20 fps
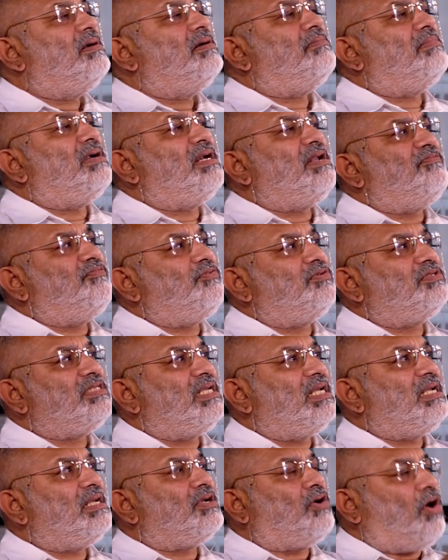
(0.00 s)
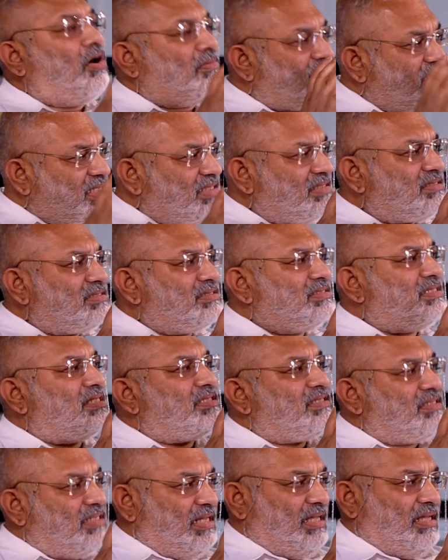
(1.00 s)
But if you say commonest,
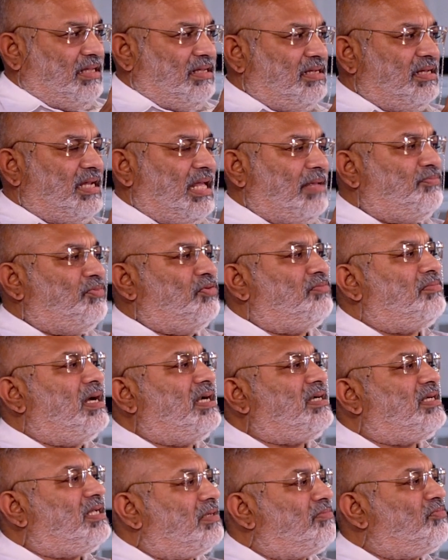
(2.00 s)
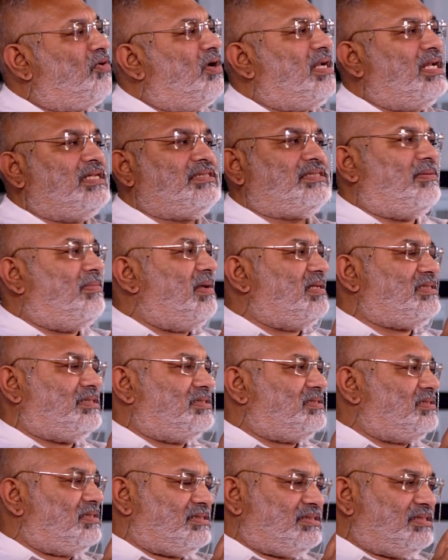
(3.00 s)
there are three: lipoma, dermoid and
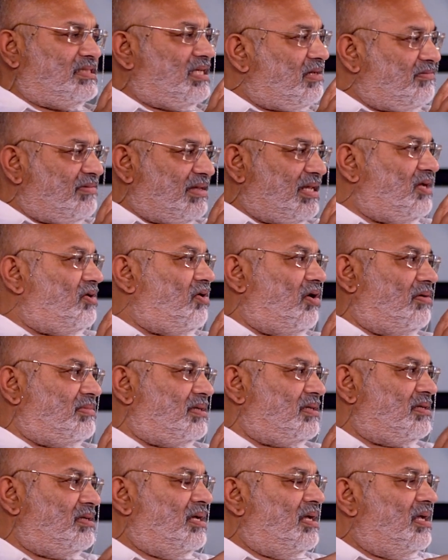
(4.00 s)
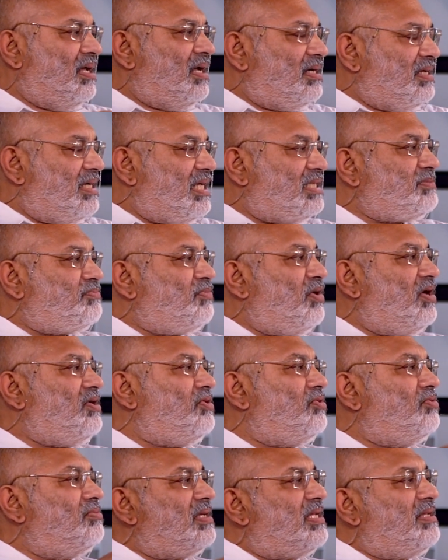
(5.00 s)
sebaceous. They are very common.
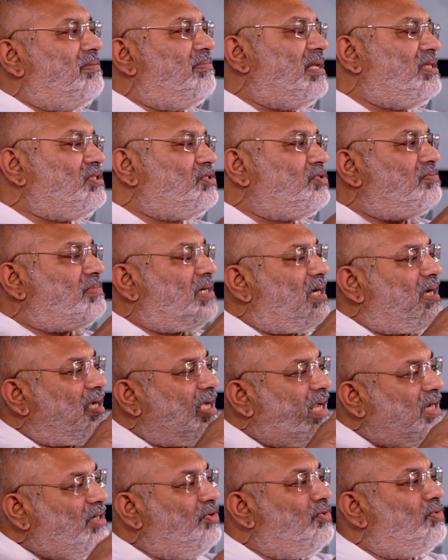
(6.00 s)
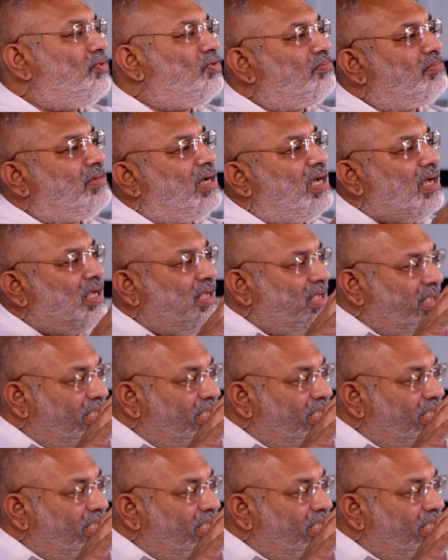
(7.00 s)
Desmoid tumor, hemangioma and neuroma